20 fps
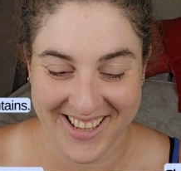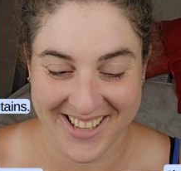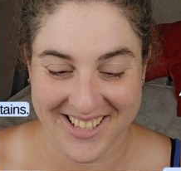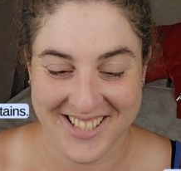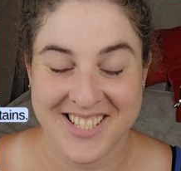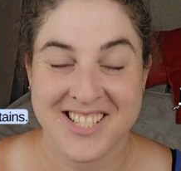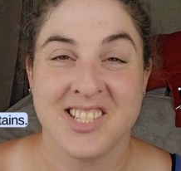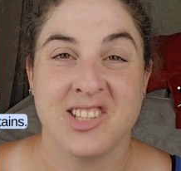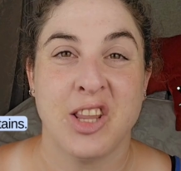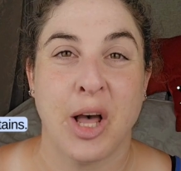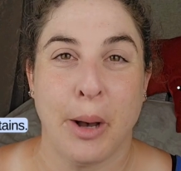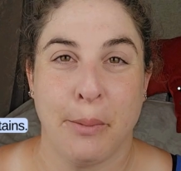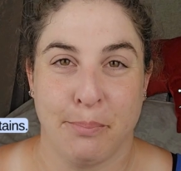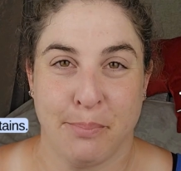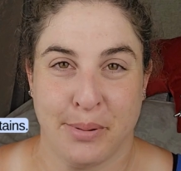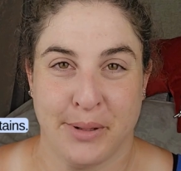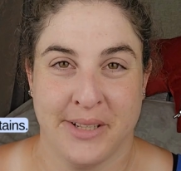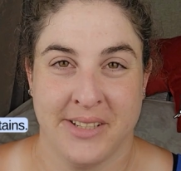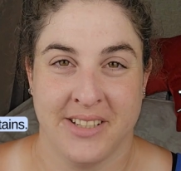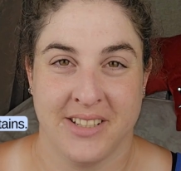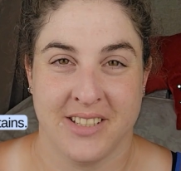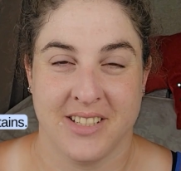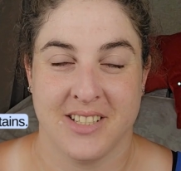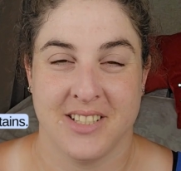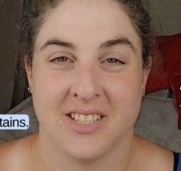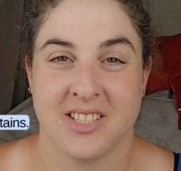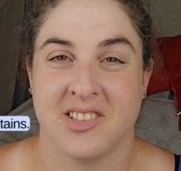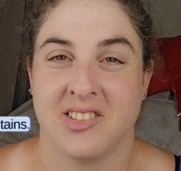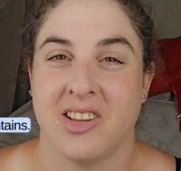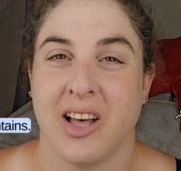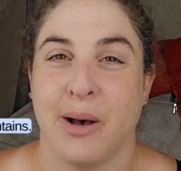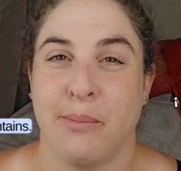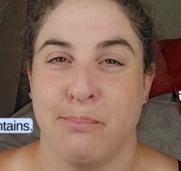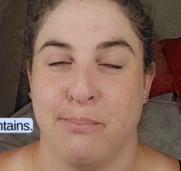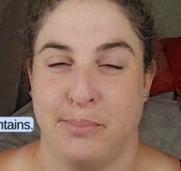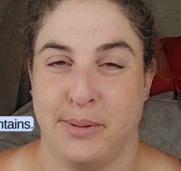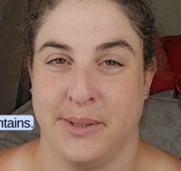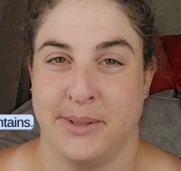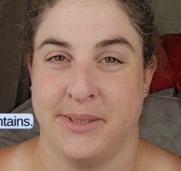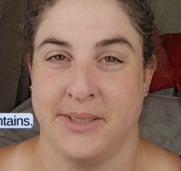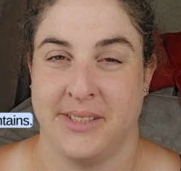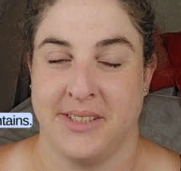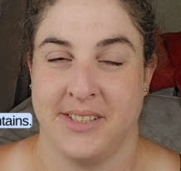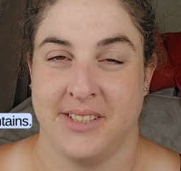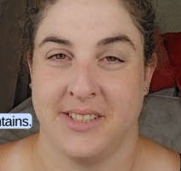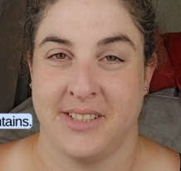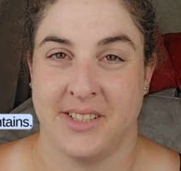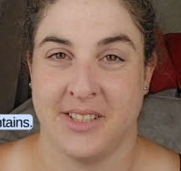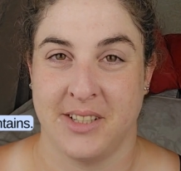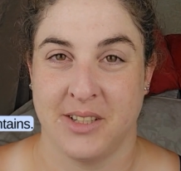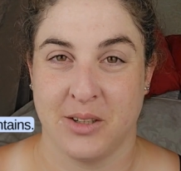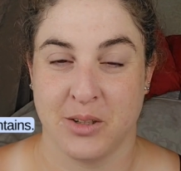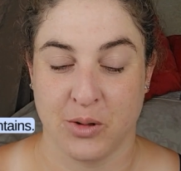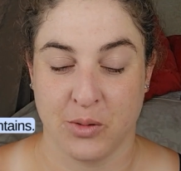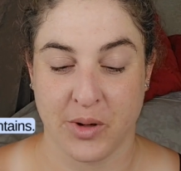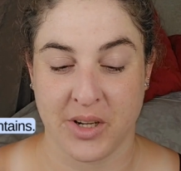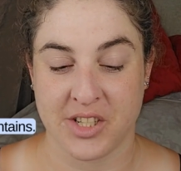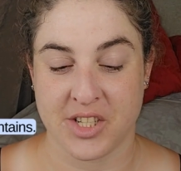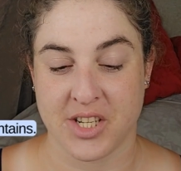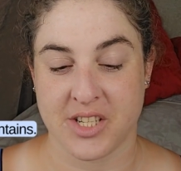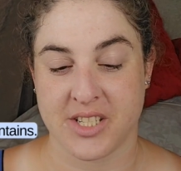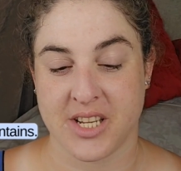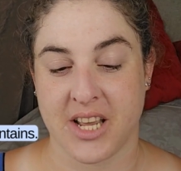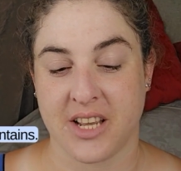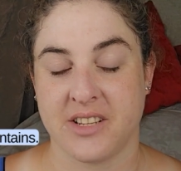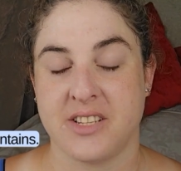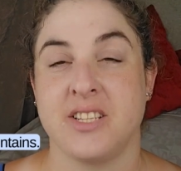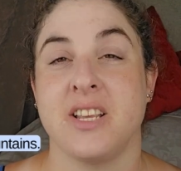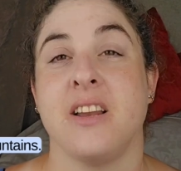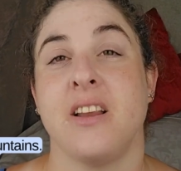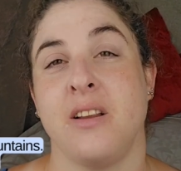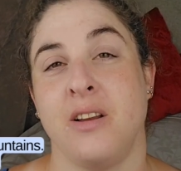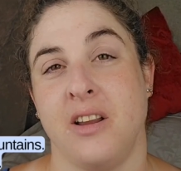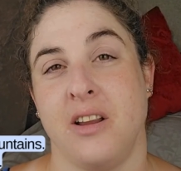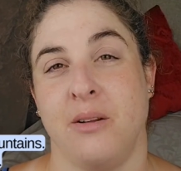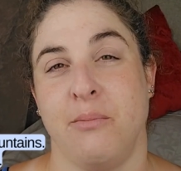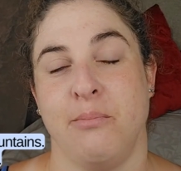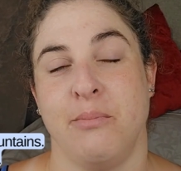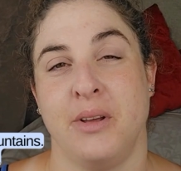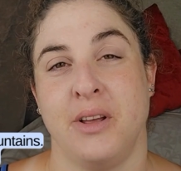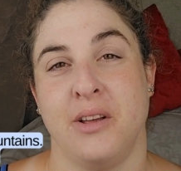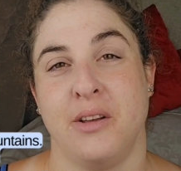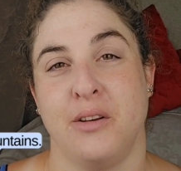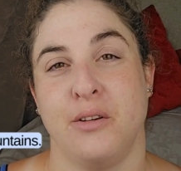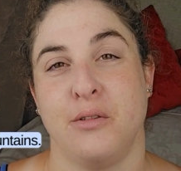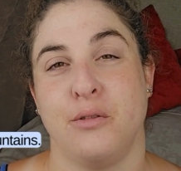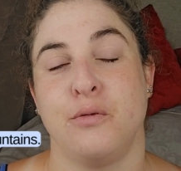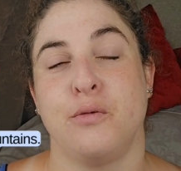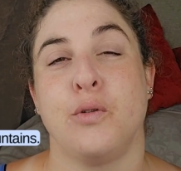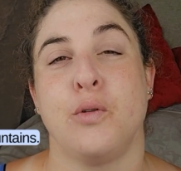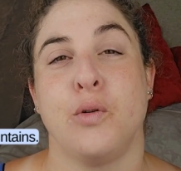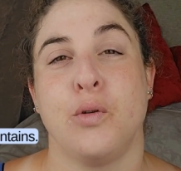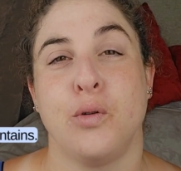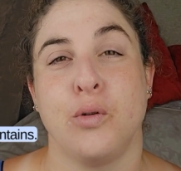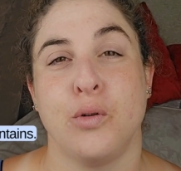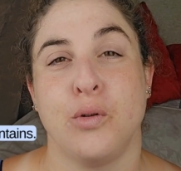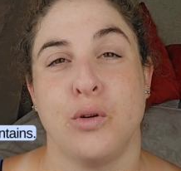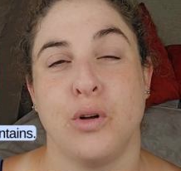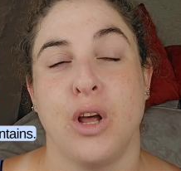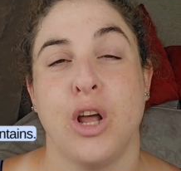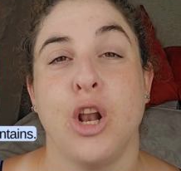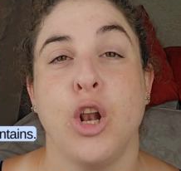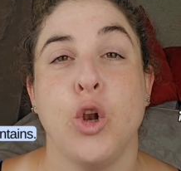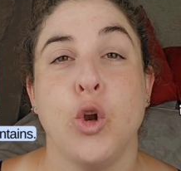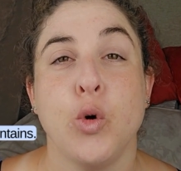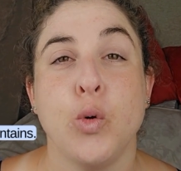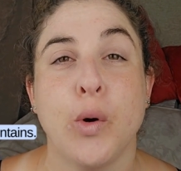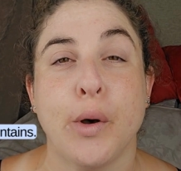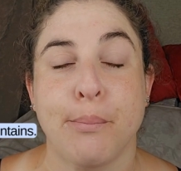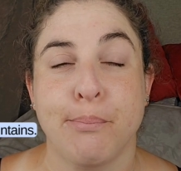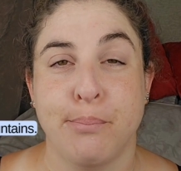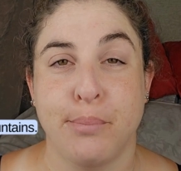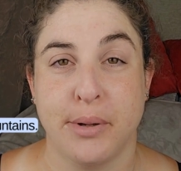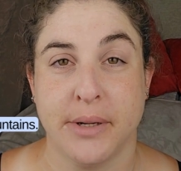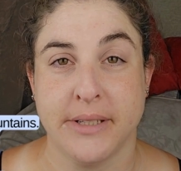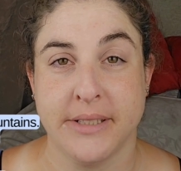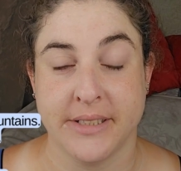Stop, stop, which is a synonym for loop.